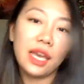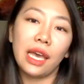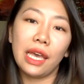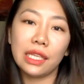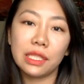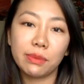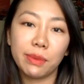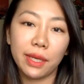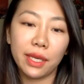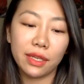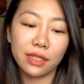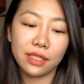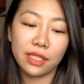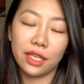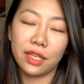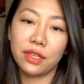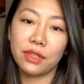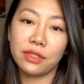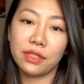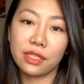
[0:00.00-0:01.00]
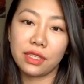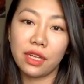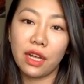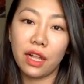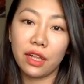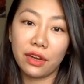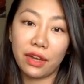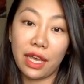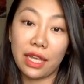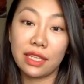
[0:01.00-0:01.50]
It's because I use this
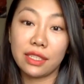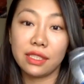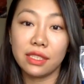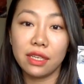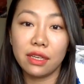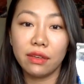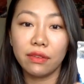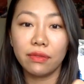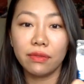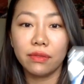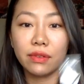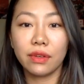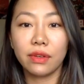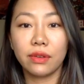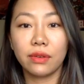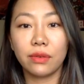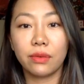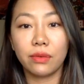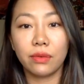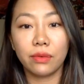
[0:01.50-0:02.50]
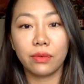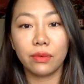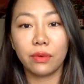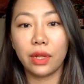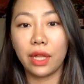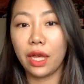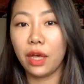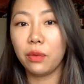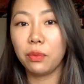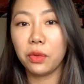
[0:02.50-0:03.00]
color additive. Well,
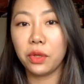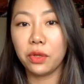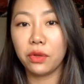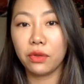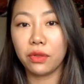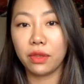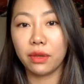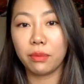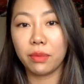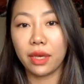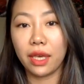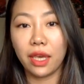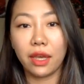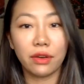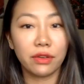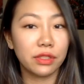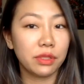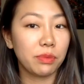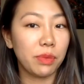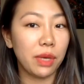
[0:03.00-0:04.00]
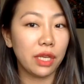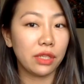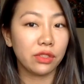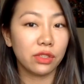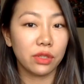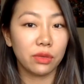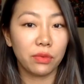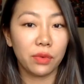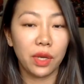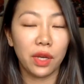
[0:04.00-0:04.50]
I hope you don't think my hair is patchy
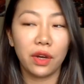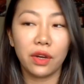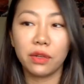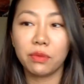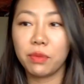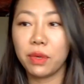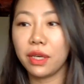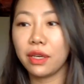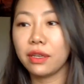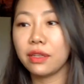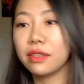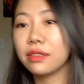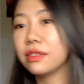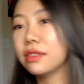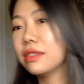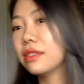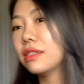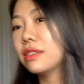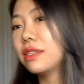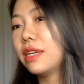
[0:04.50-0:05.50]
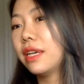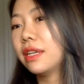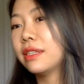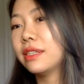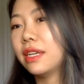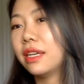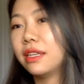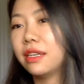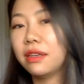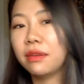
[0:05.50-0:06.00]
and weird, because this is like
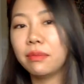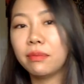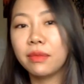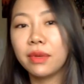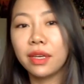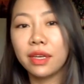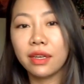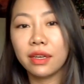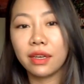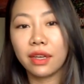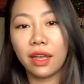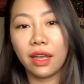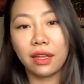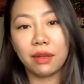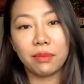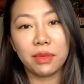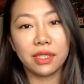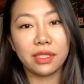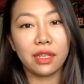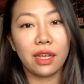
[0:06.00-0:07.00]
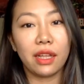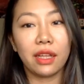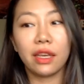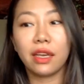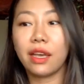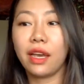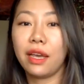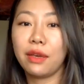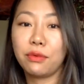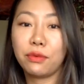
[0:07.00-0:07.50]
denim, kind of
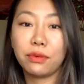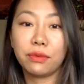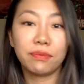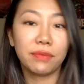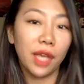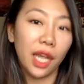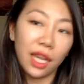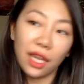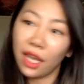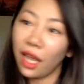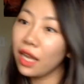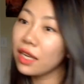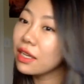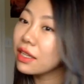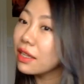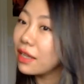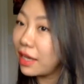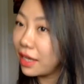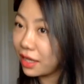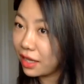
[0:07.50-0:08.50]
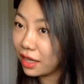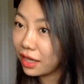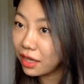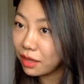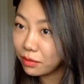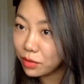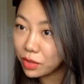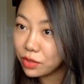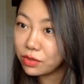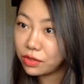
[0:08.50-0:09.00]
metallic. I kind of like it.
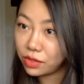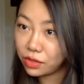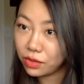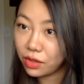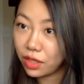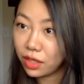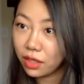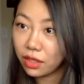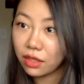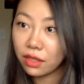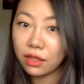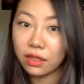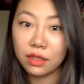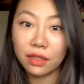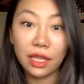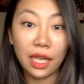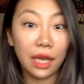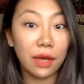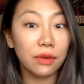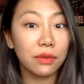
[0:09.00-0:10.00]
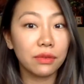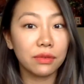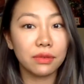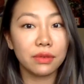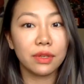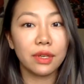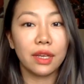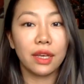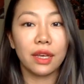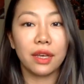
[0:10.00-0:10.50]
I'm used to it now.
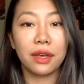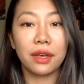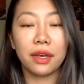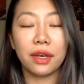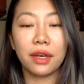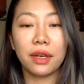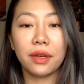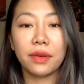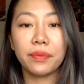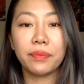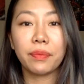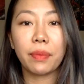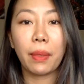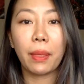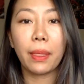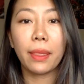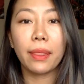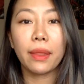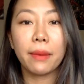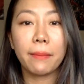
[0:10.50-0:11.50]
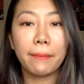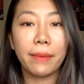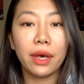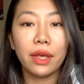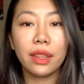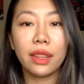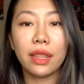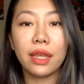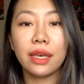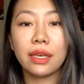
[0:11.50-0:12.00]

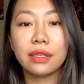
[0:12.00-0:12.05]
But